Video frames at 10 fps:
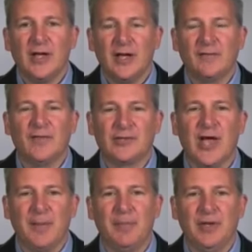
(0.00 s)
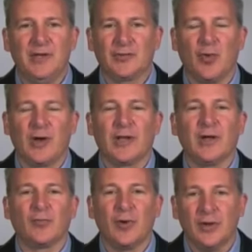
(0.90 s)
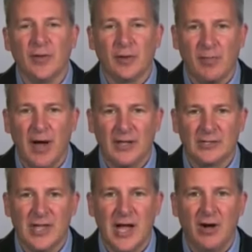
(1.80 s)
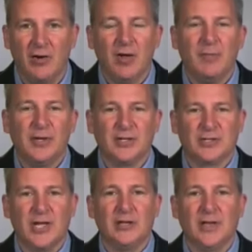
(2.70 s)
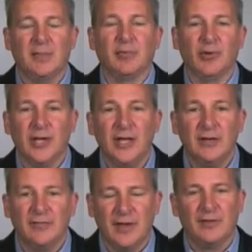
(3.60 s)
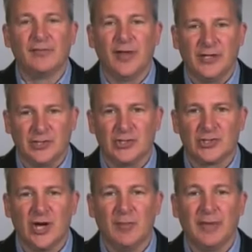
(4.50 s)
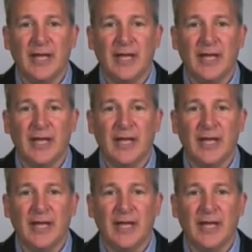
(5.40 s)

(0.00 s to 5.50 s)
If the Japanese want to get rid of their bonds now because they believe that inflation is coming,